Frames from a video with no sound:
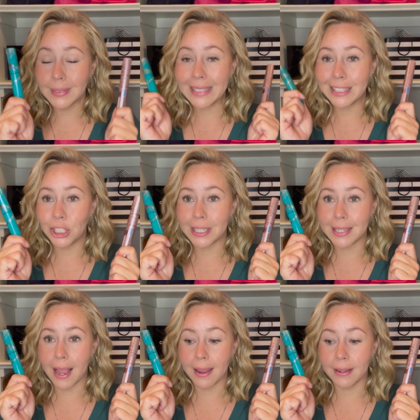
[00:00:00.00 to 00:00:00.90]
Just
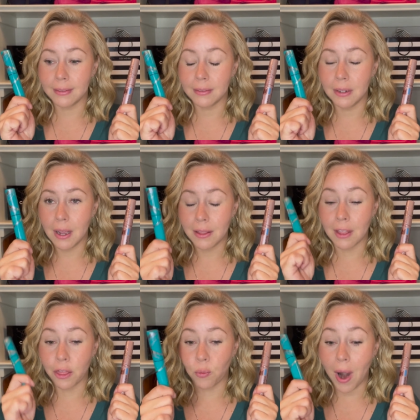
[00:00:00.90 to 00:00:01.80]
saying. The
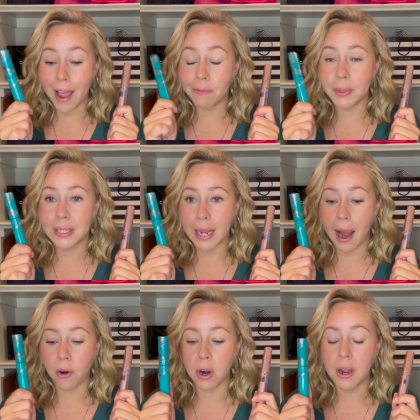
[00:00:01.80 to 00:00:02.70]
Thrive
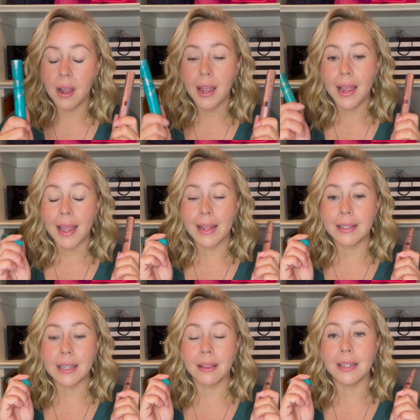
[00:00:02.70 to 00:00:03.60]
mascara,
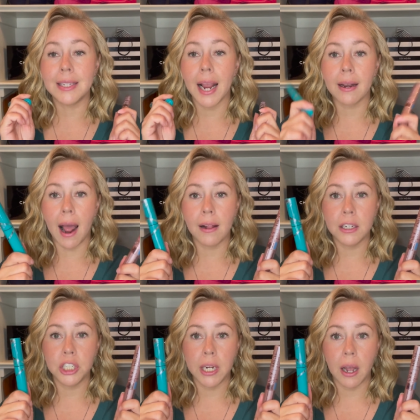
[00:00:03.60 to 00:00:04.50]
the
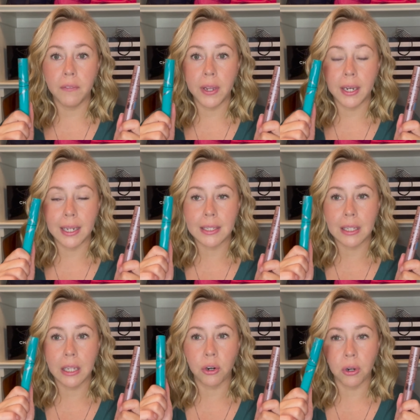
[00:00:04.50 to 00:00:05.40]
technology of it, it's
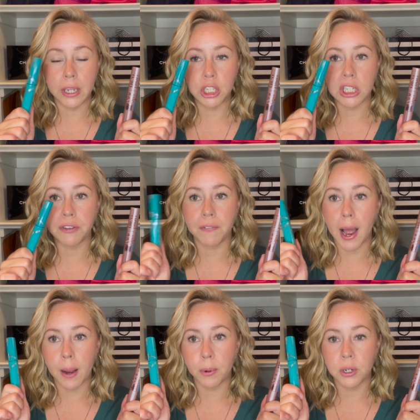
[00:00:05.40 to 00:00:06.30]
literally just
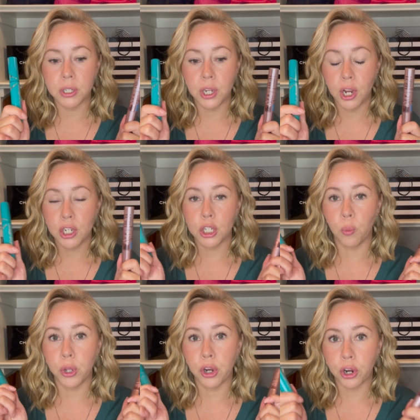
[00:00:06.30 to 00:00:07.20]
fibers. So
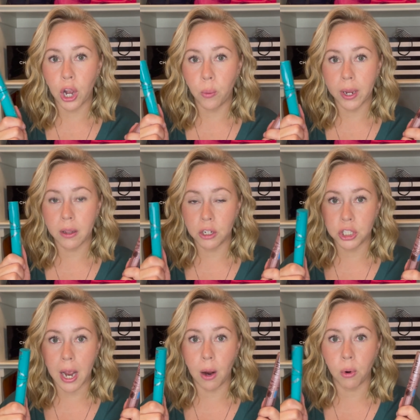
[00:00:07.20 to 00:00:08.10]
when you're going in the
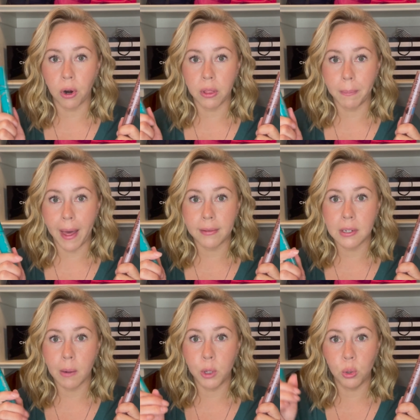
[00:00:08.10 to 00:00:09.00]
shower or in the
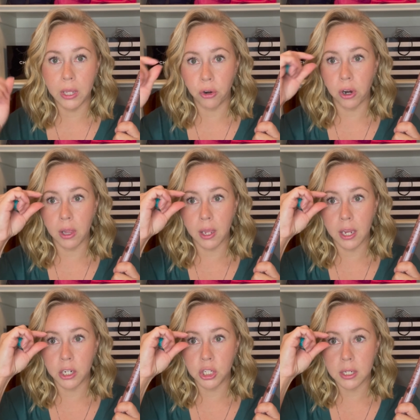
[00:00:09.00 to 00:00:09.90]
bathtub, you literally
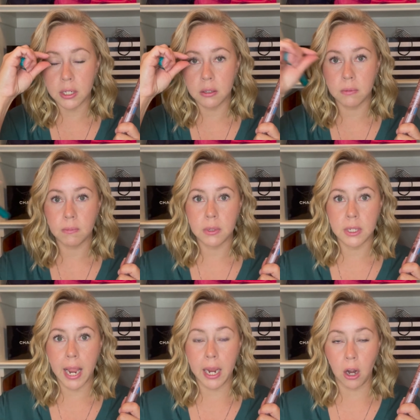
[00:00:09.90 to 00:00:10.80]
can just
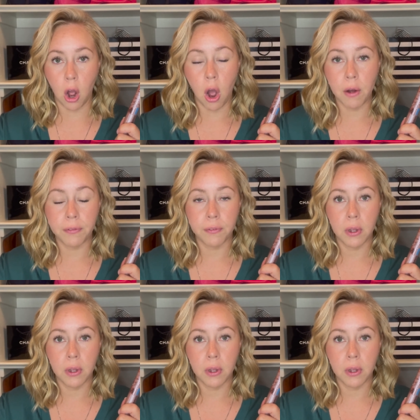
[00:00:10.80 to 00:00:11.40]
take it off